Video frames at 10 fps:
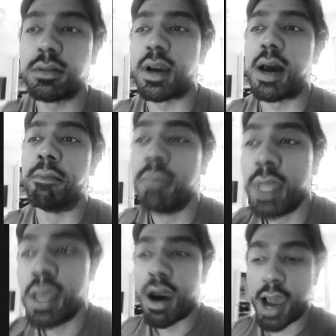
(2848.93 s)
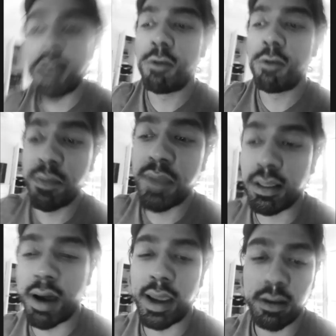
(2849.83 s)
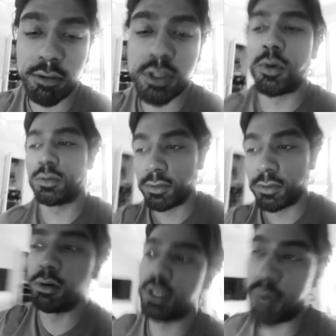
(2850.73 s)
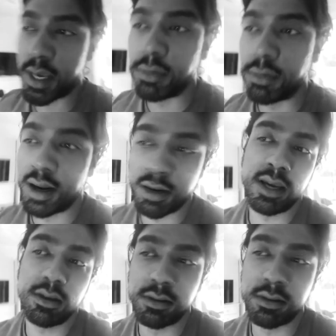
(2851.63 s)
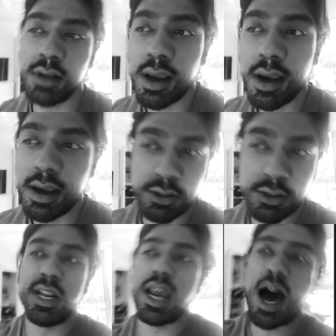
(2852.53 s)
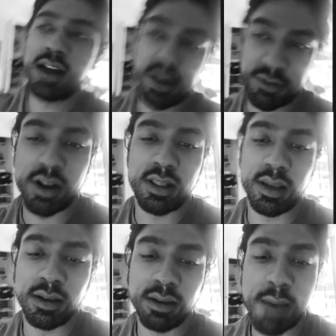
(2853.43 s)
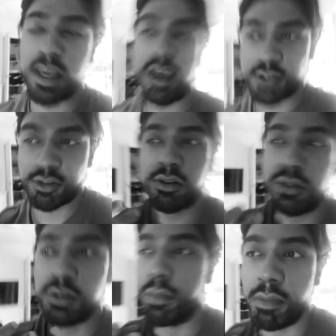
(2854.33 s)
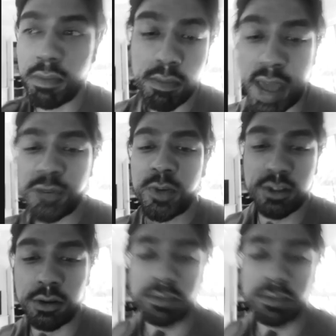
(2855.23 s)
Like, I don't want to be like responsible for all these people under me because it's already hard enough struggling. I'm like, I struggle to manage myself.